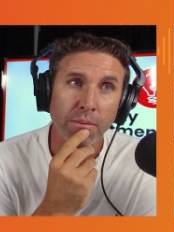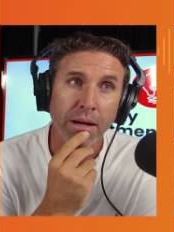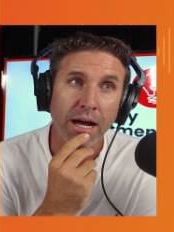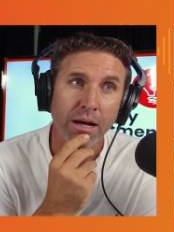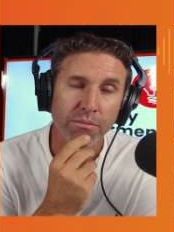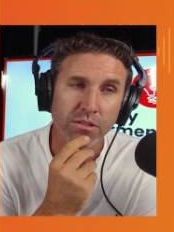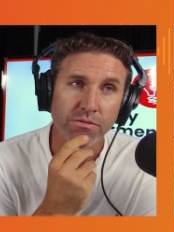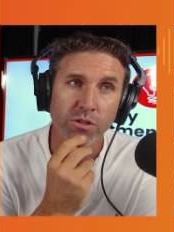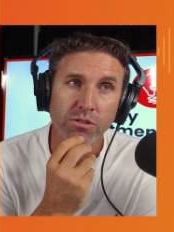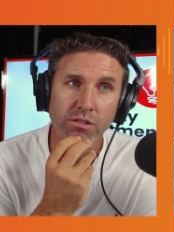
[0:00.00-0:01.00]

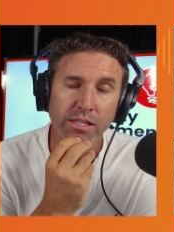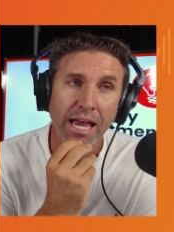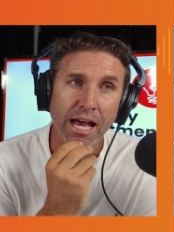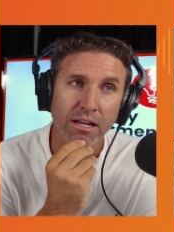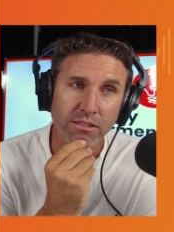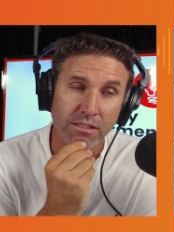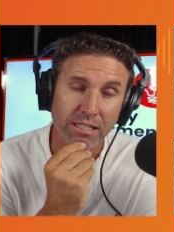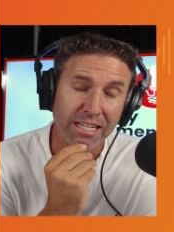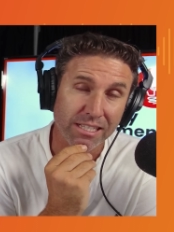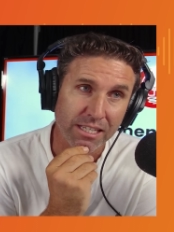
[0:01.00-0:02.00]
apartments versus
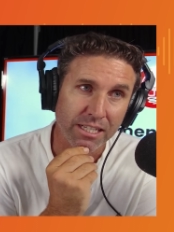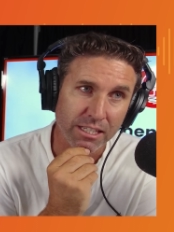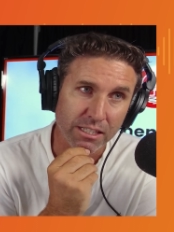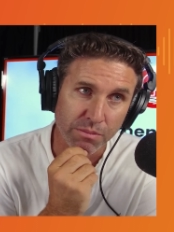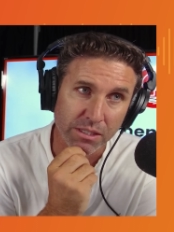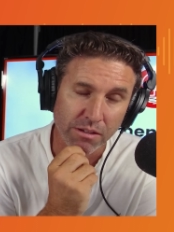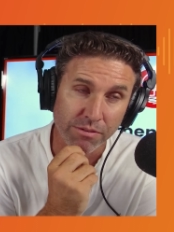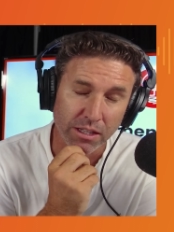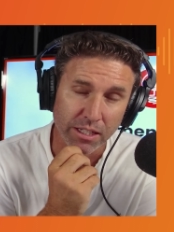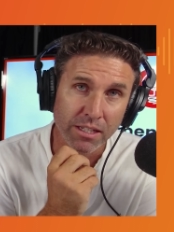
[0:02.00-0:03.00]
houses in Sydney
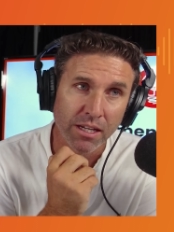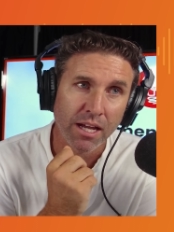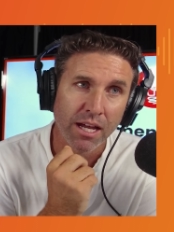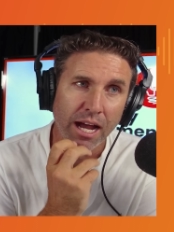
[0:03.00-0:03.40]
specifically